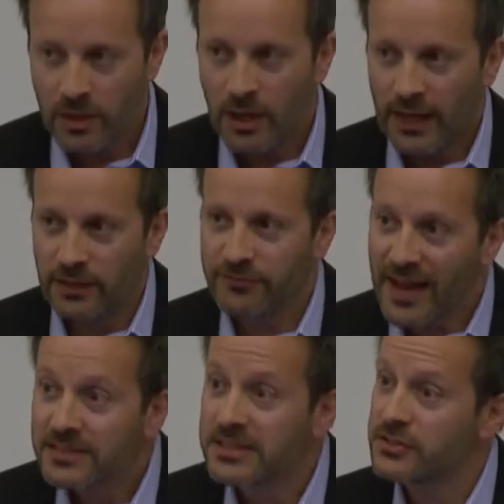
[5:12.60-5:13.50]
And the
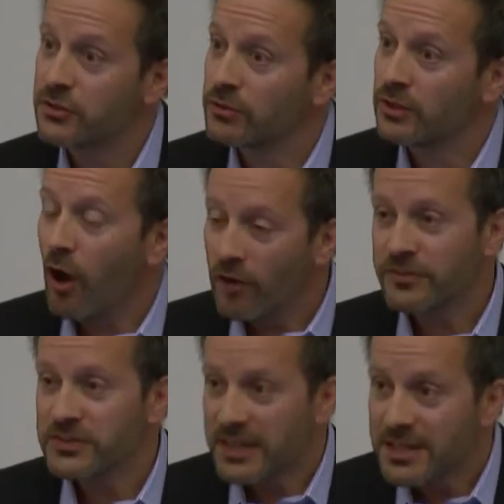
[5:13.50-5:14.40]
fact is, though, that
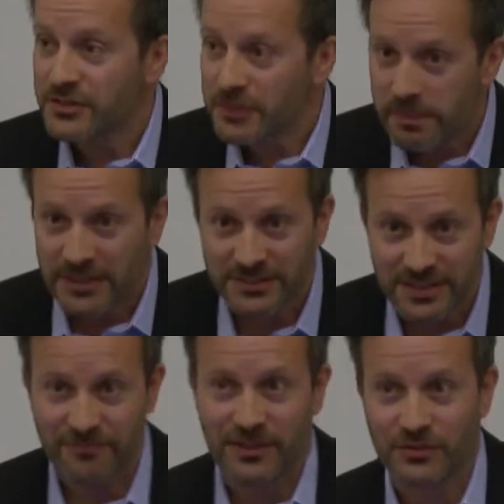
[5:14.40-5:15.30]
offense is the best
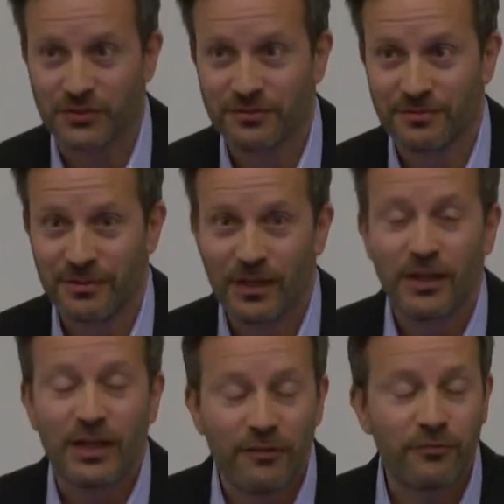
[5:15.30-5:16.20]
defense.
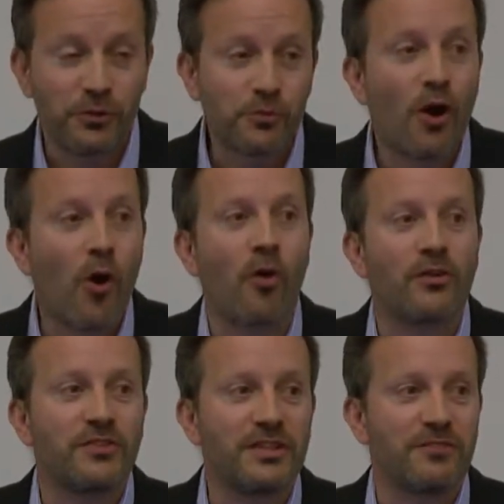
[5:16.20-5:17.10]
If you go
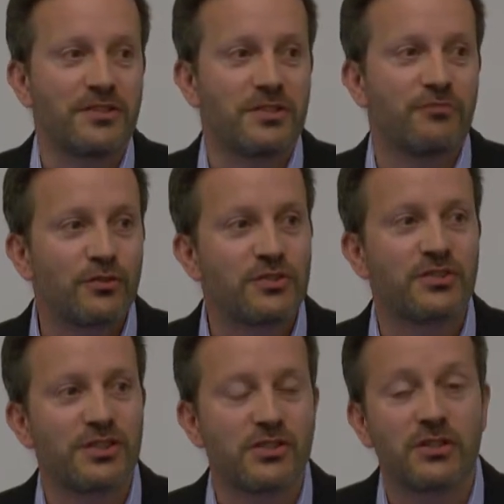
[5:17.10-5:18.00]
on defense, if your
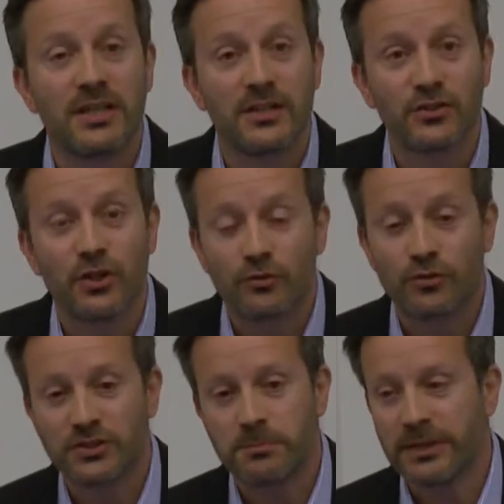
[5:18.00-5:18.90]
decision is to
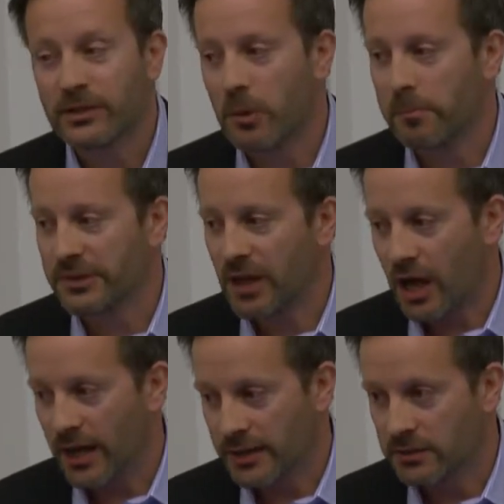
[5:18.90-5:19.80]
simply
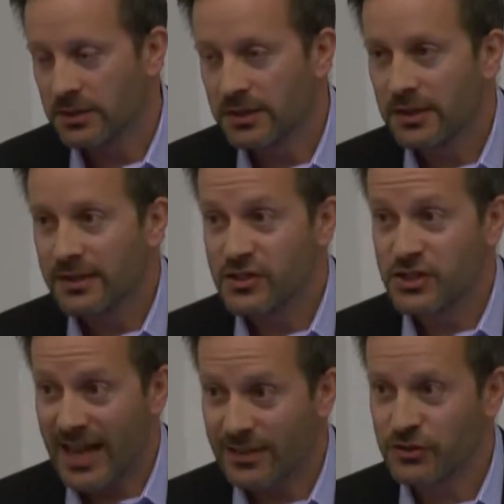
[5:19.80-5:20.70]
comply,
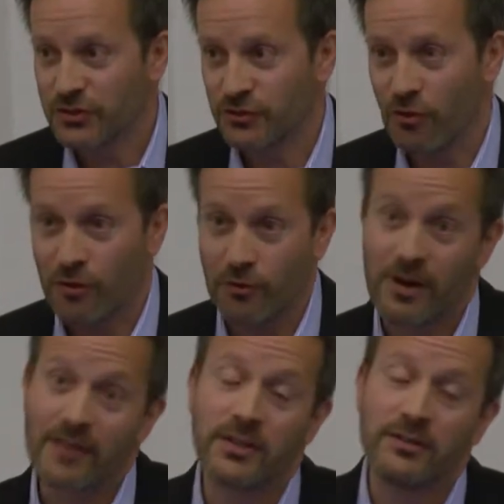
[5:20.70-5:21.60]
chances are, or
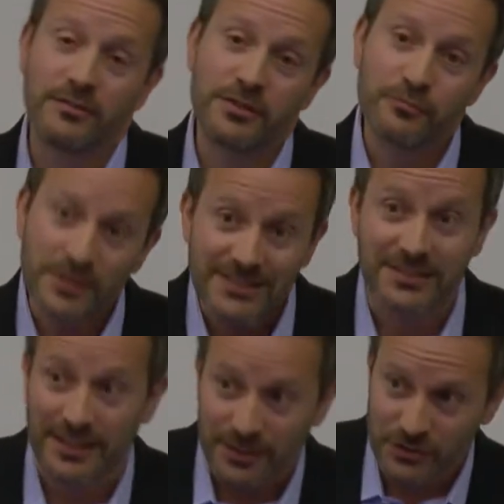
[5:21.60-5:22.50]
rather the
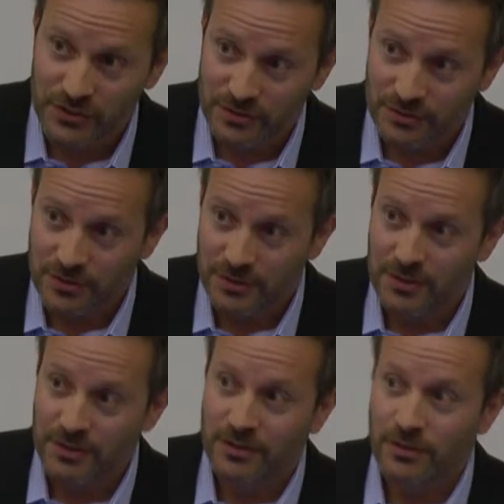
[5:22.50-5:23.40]
risk is,
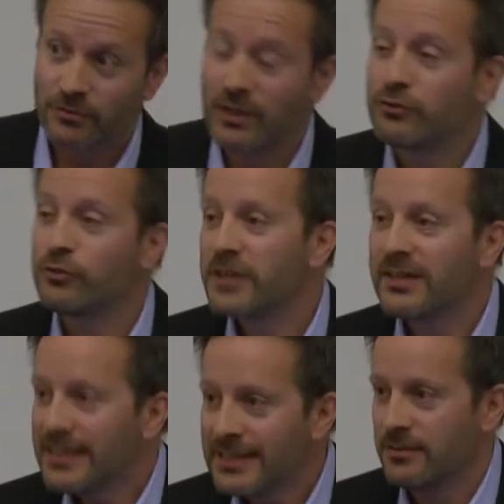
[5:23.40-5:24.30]
that you'll
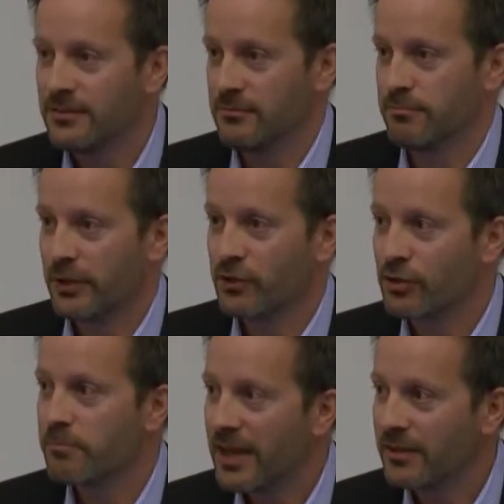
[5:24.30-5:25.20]
get eaten by your
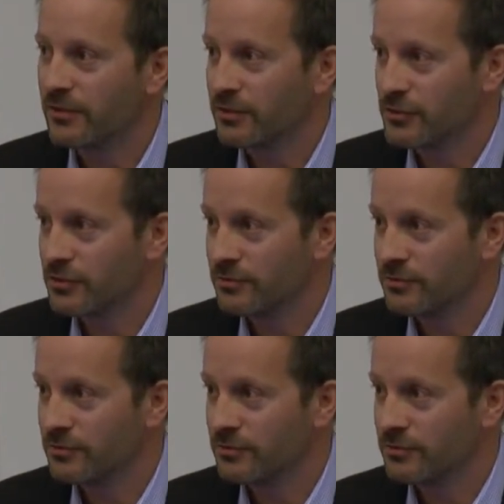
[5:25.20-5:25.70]
competitors.